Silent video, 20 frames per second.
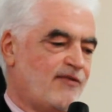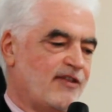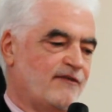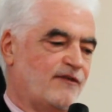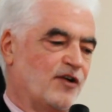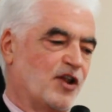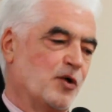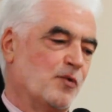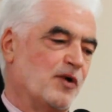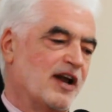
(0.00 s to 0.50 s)

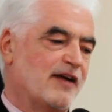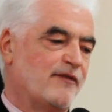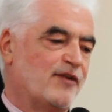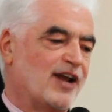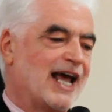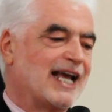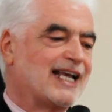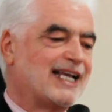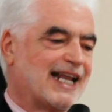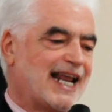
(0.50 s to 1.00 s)
for they were ever
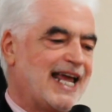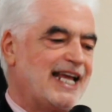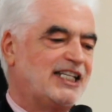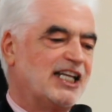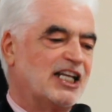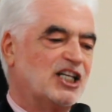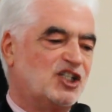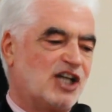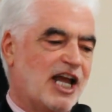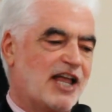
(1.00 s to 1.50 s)
a great
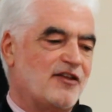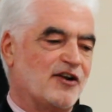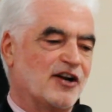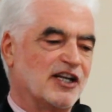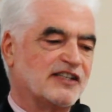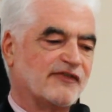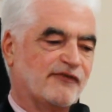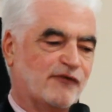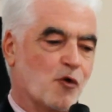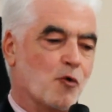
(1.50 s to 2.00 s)
and
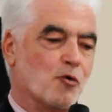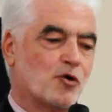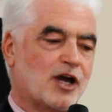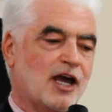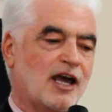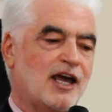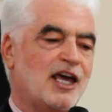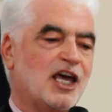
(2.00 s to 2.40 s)
generous folk,